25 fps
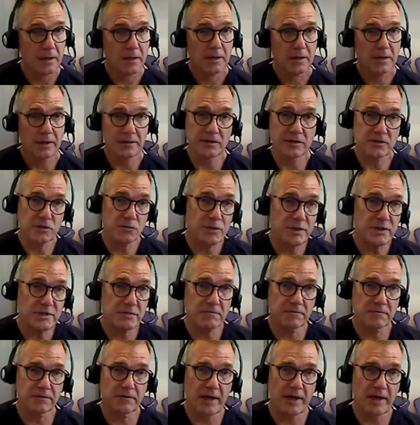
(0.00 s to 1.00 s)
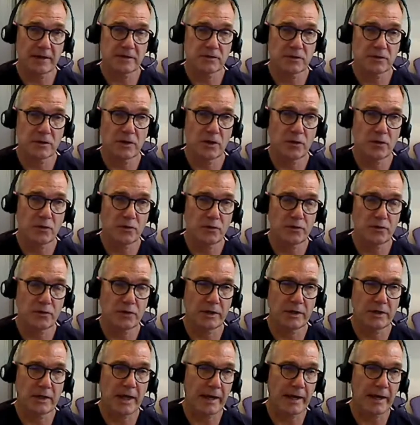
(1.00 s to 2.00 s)
And there's a reason for that. You know, you
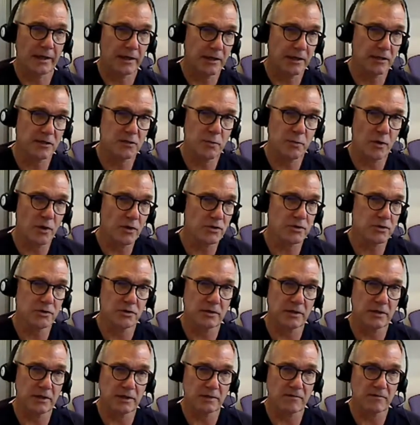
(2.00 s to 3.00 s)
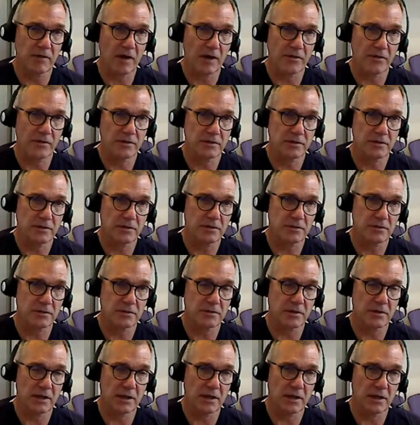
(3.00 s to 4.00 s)
can get exposed to these
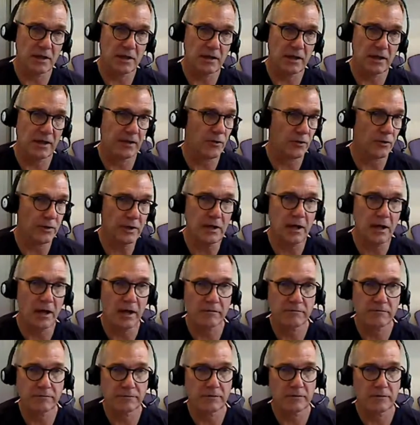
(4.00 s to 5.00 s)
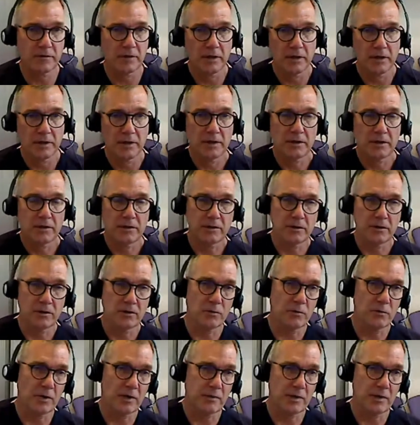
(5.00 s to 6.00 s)
viruses uh, later on in life. You know,
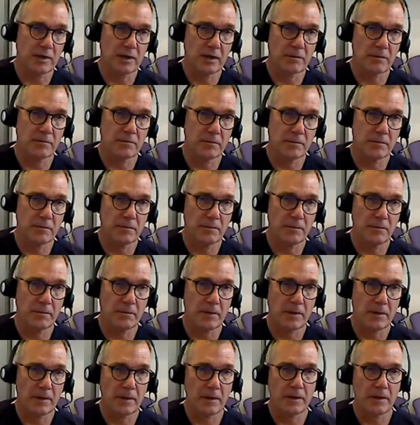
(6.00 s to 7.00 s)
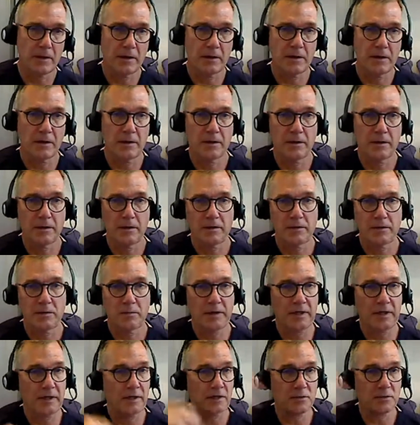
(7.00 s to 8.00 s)
you may become uh, you
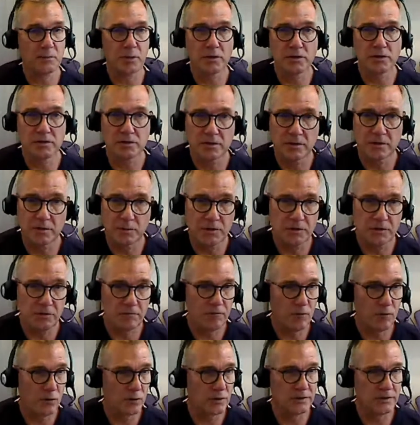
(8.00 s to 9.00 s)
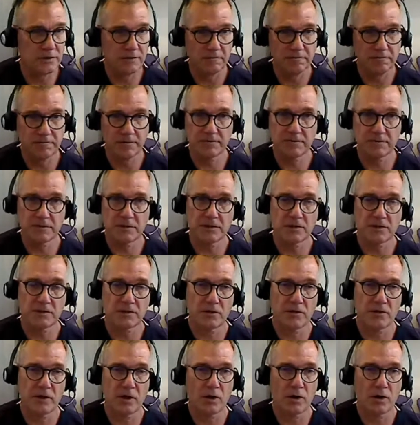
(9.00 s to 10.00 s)
may get exposed to them in your 40s and 50s.
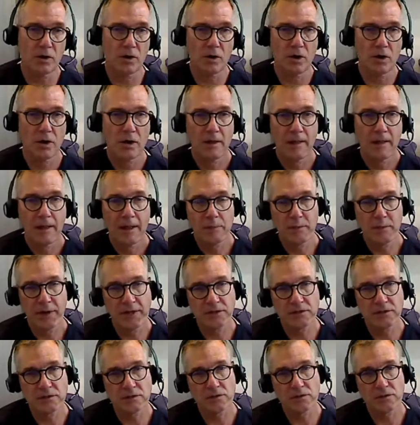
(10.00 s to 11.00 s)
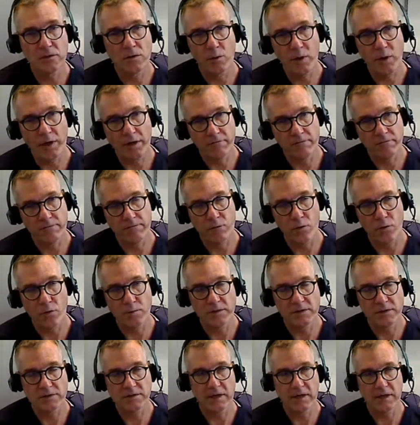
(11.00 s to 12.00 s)
So there are patients who are well
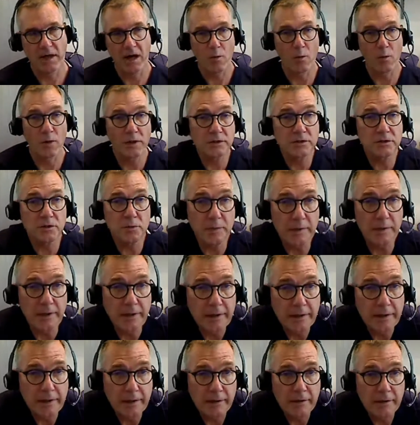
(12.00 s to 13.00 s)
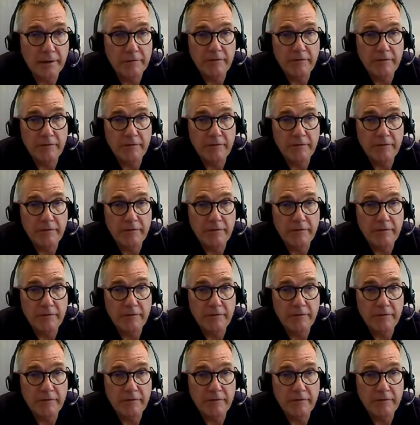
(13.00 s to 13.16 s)
informed and saying, I want to be uh,